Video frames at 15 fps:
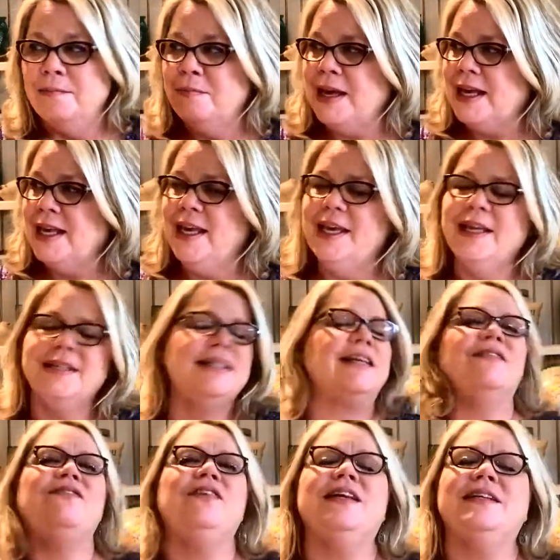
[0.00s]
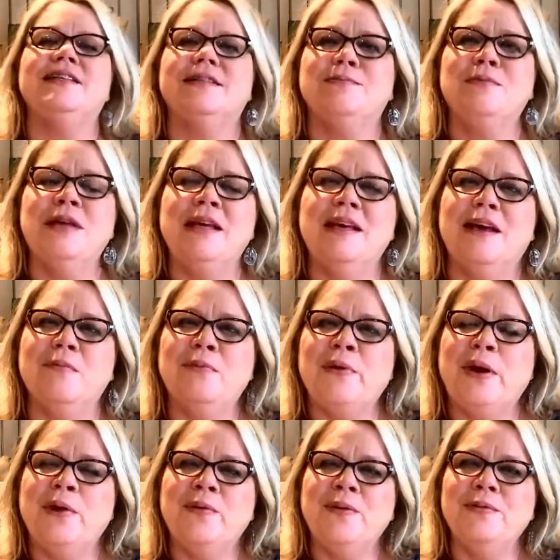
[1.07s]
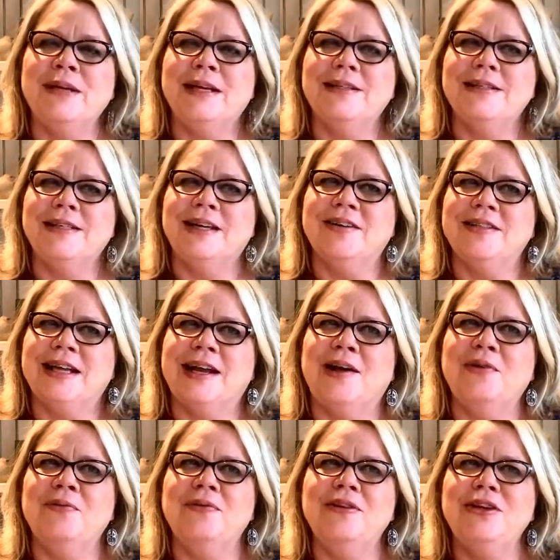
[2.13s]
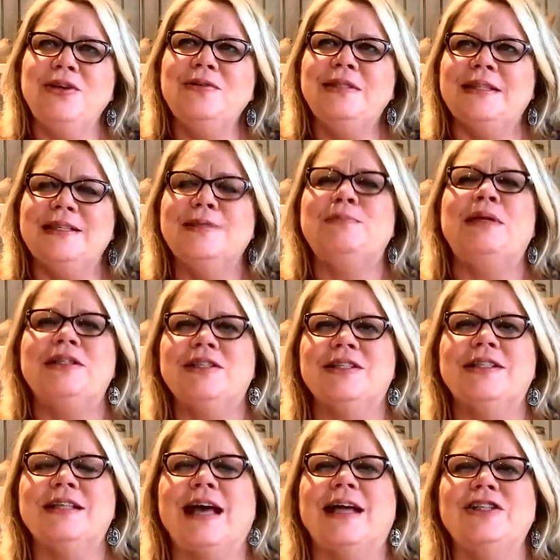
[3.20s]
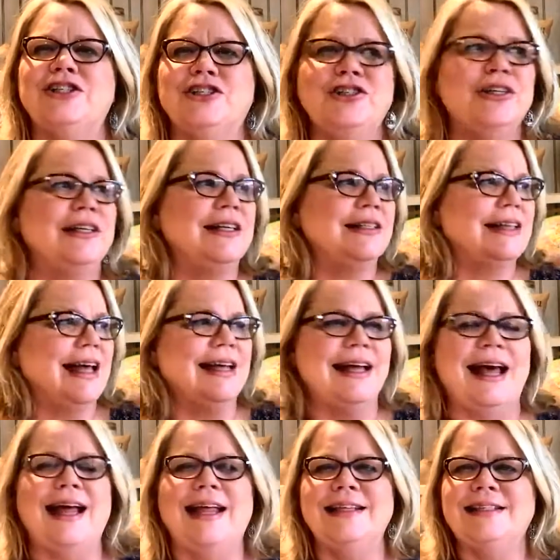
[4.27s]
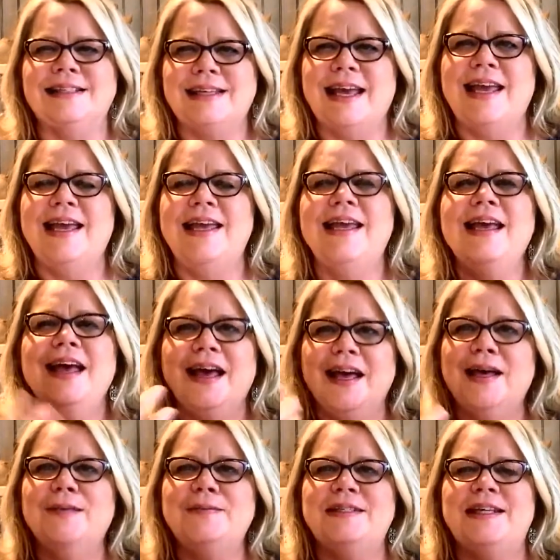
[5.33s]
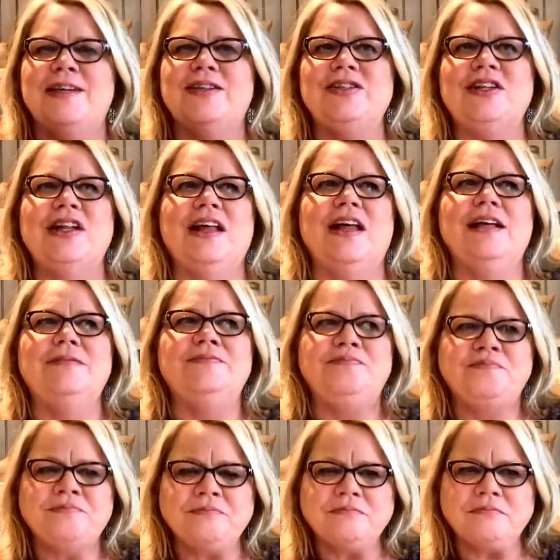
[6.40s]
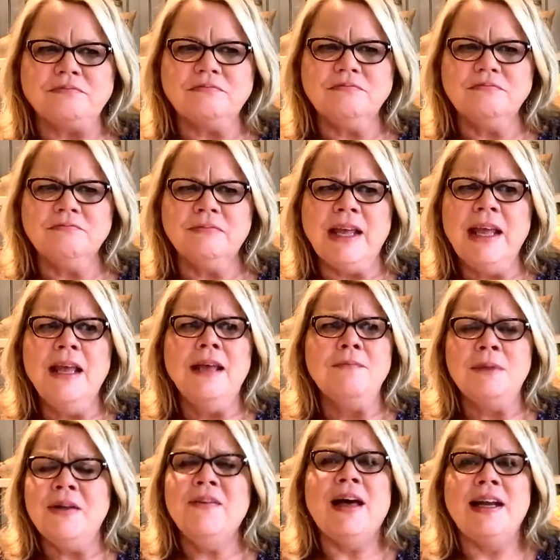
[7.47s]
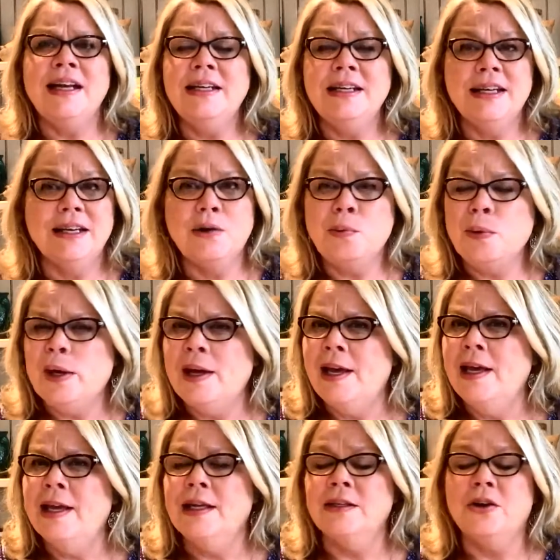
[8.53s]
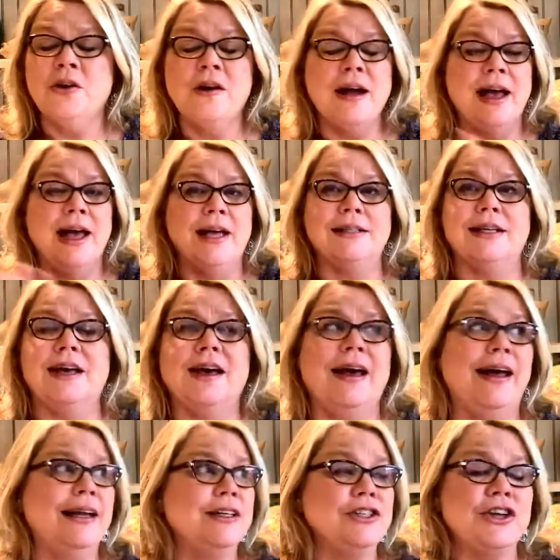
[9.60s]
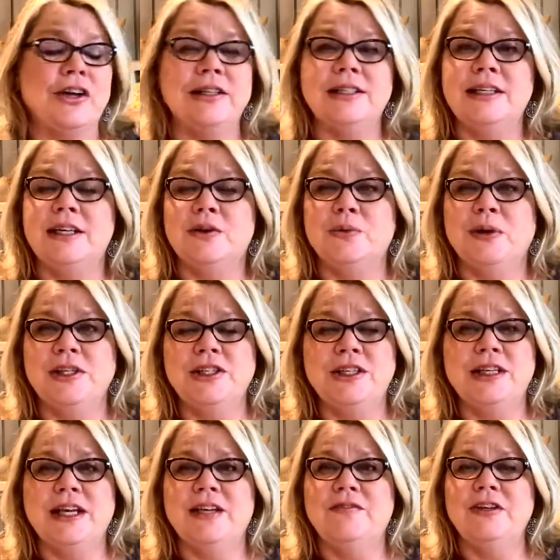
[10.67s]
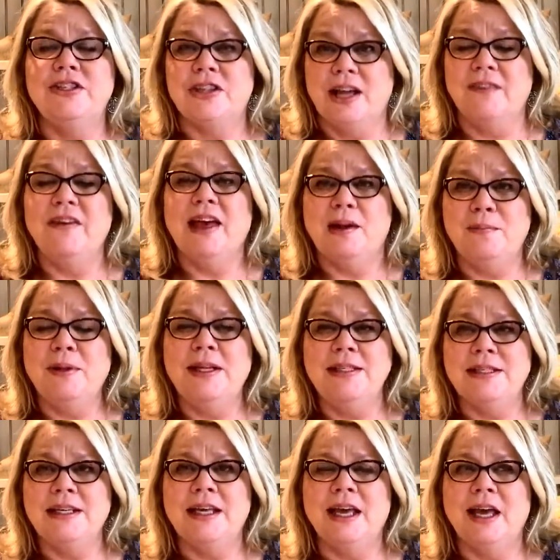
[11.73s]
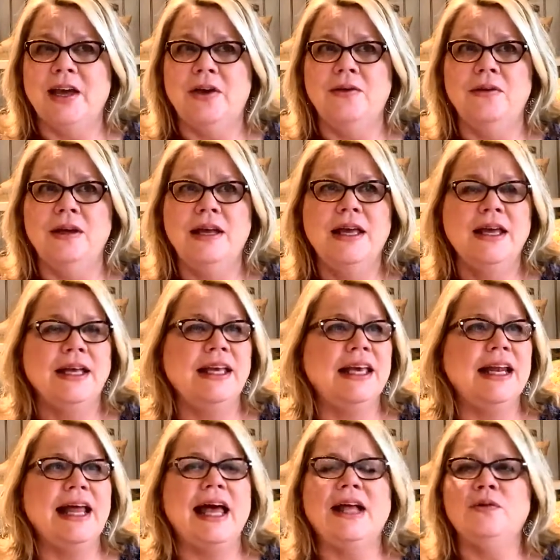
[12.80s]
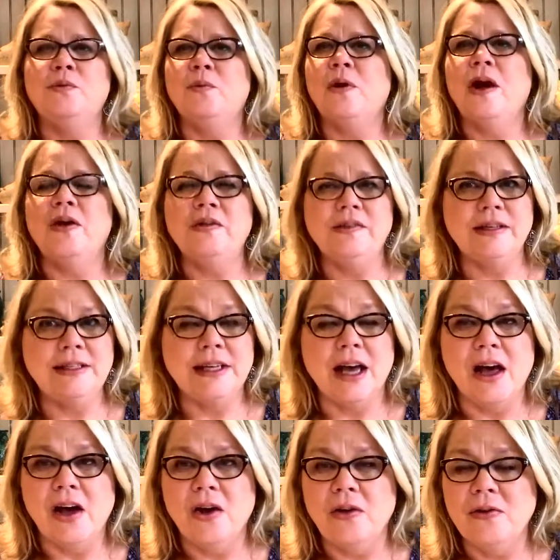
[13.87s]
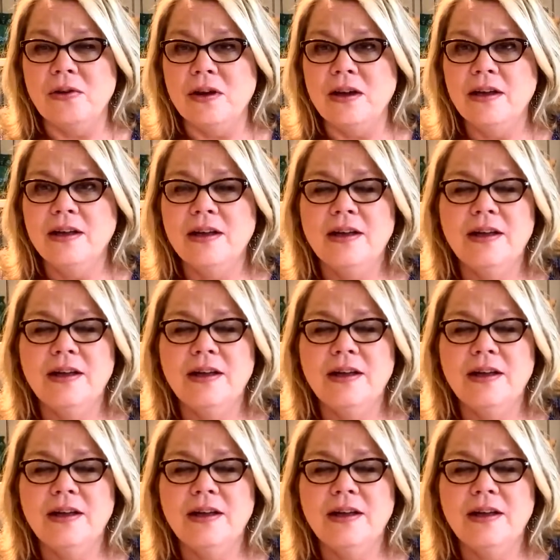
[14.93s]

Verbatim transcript: My kids have fixed me a prayer room downstairs. I don't use it as much as I should because I stay upstairs a lot. But if I need to get away and cry out to God, and John's in here watching television, I've got a place to go. Get out and walk the dog.